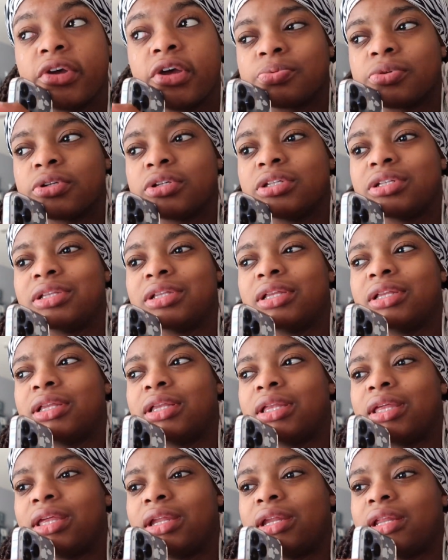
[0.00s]
It's pretty
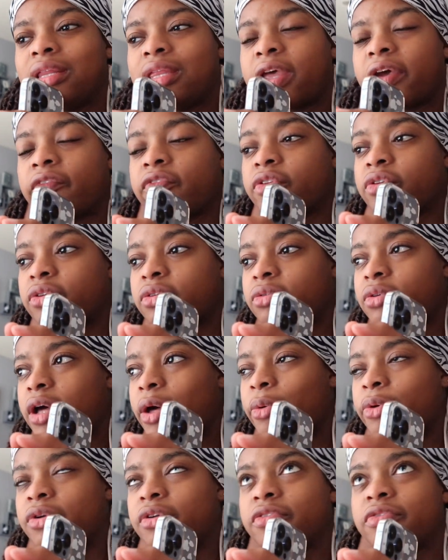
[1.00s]
late in the afternoon. I
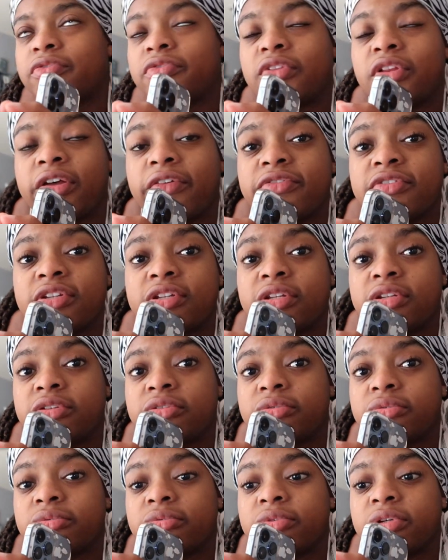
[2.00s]
would have loved to
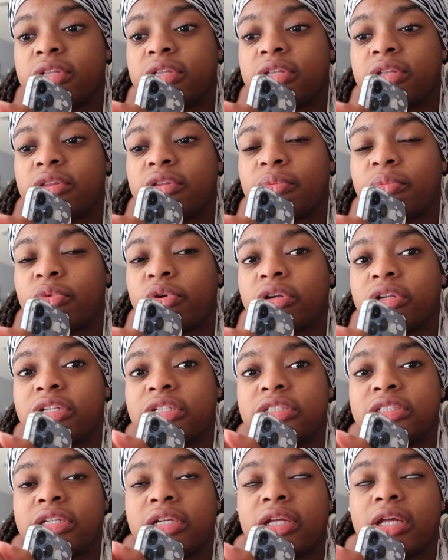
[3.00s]
do it in the
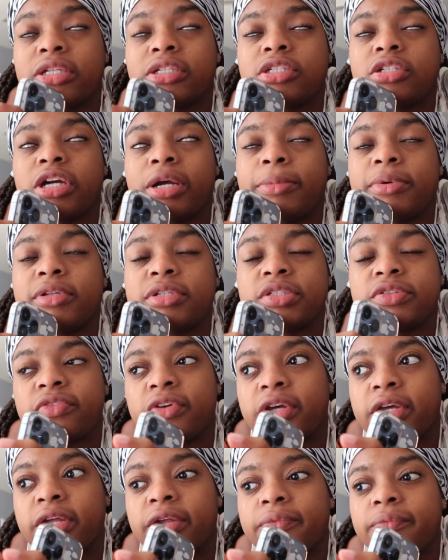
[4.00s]
morning to get a start, but it's
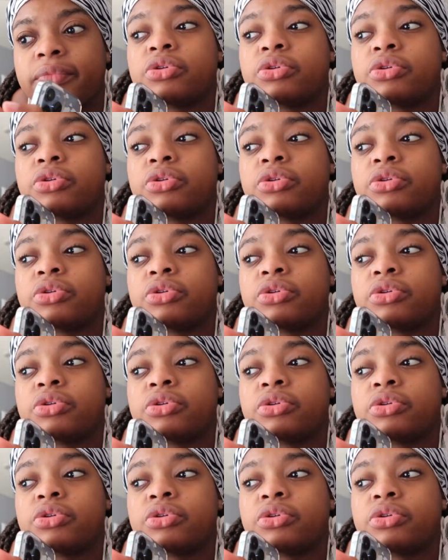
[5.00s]
fine.